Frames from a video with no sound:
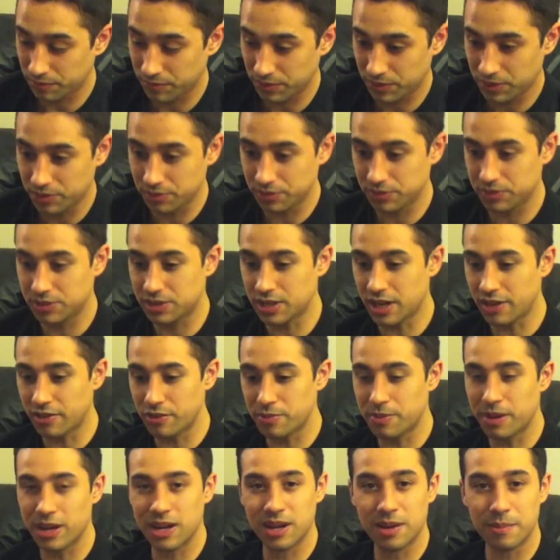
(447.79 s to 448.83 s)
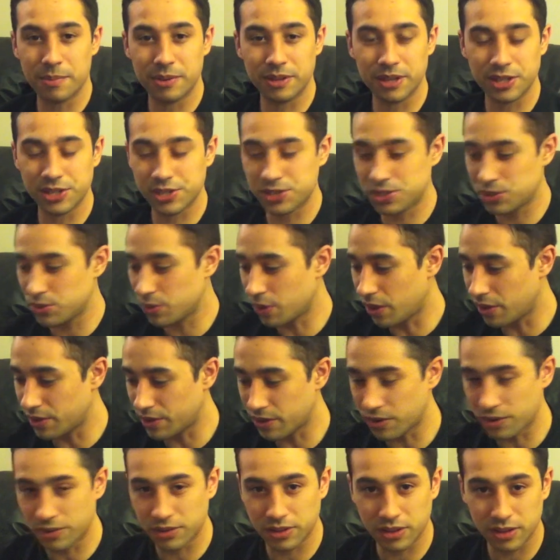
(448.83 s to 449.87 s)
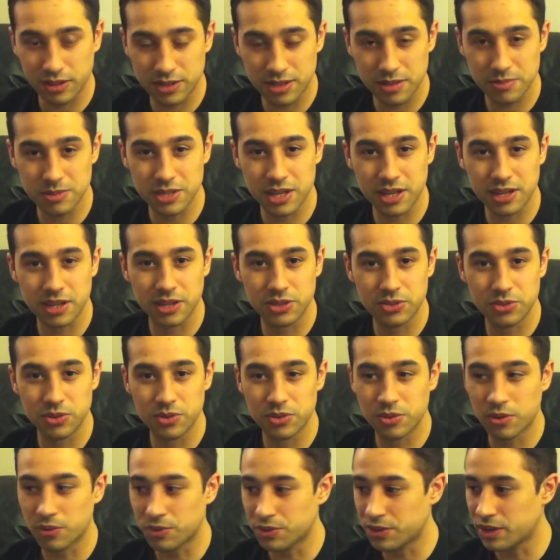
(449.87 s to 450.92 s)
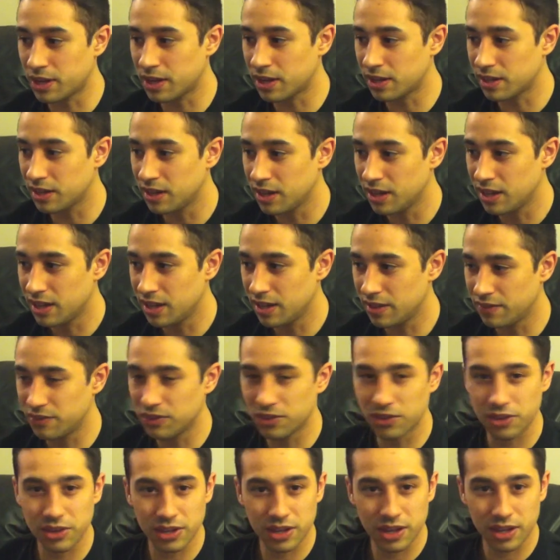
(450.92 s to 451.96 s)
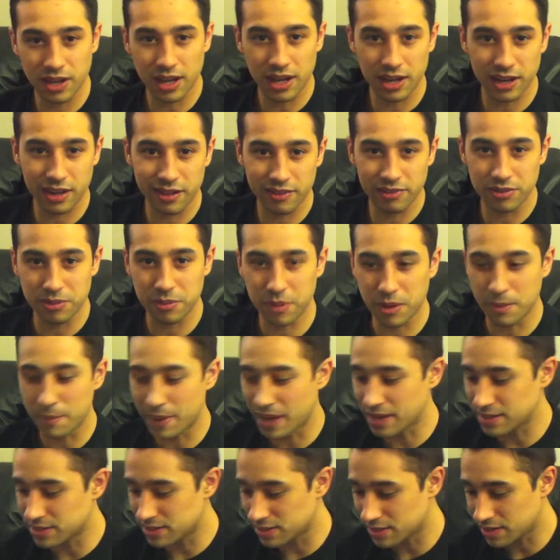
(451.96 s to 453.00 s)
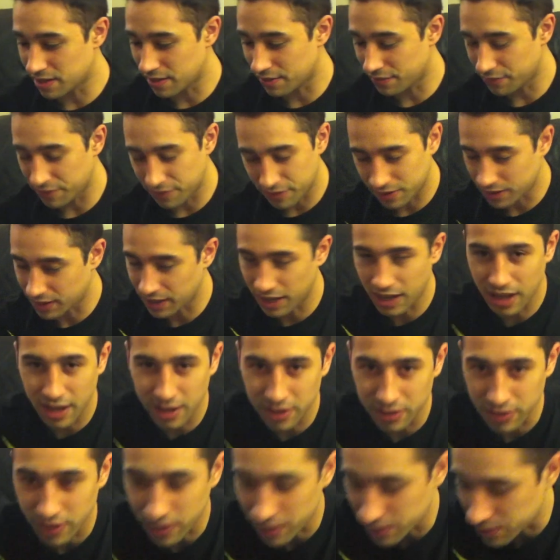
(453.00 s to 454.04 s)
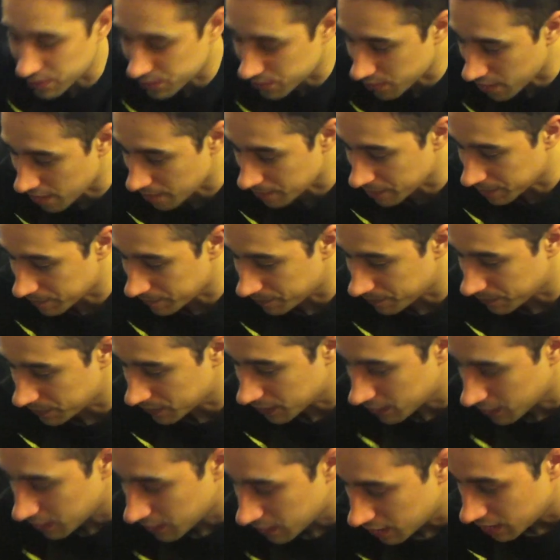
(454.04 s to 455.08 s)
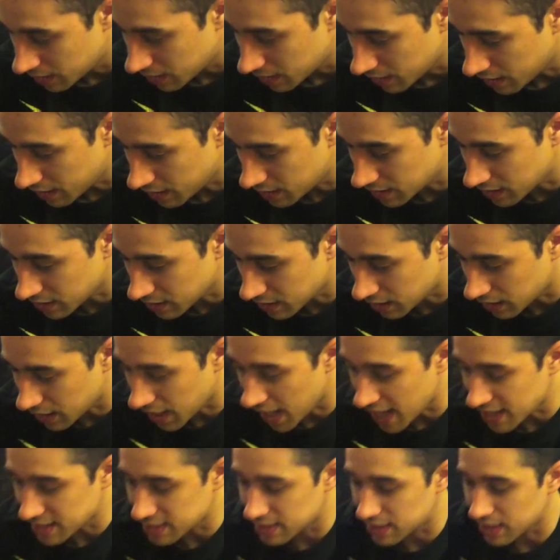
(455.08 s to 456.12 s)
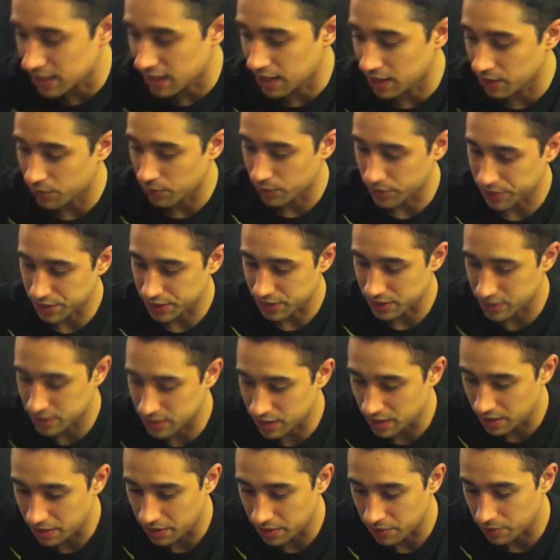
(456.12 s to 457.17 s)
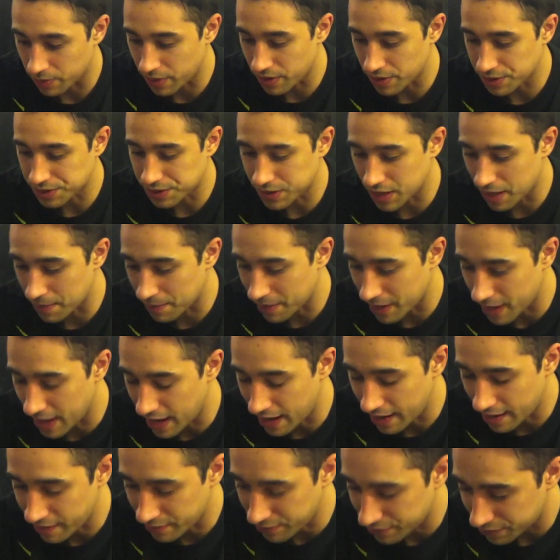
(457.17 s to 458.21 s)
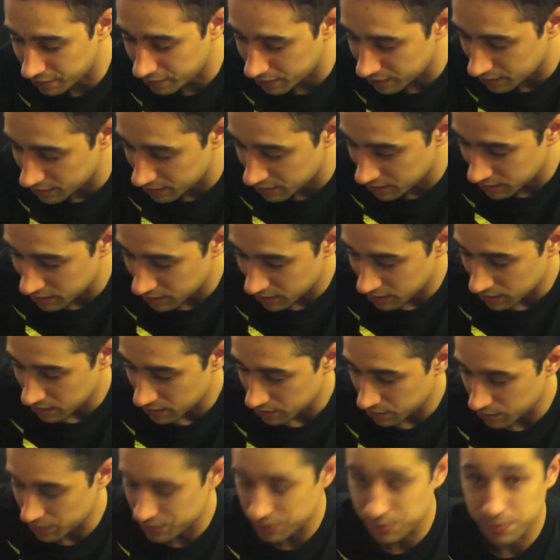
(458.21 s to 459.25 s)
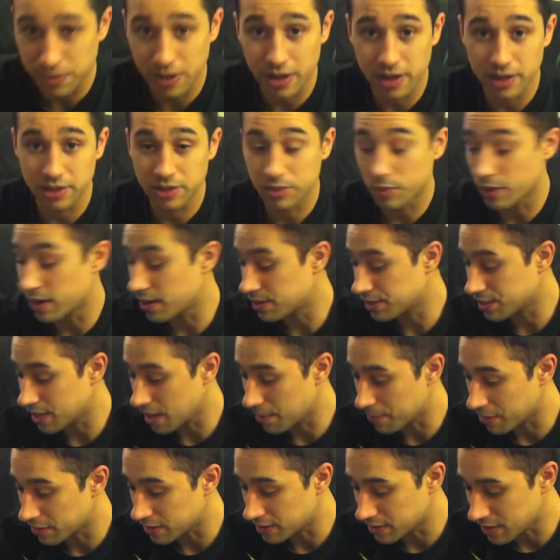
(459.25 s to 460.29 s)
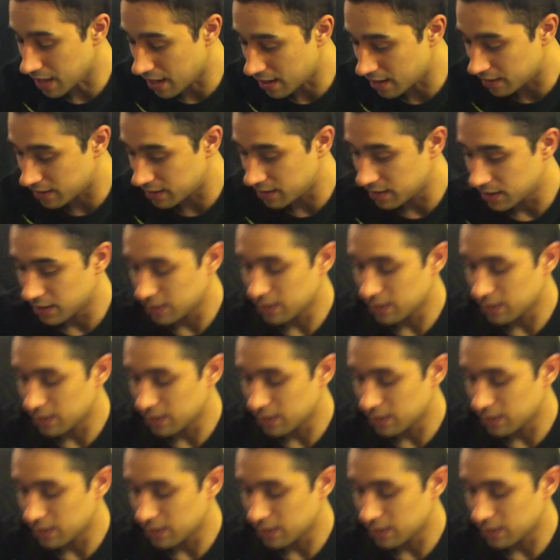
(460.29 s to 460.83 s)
you set everybody up and they just do all their own, it seems like they do their own thing, even though you can kind of give them commands and stuff. I don't know how to describe it. And then the last thing, which is the rarest game I have, which is probably the rarest game on the Saturn,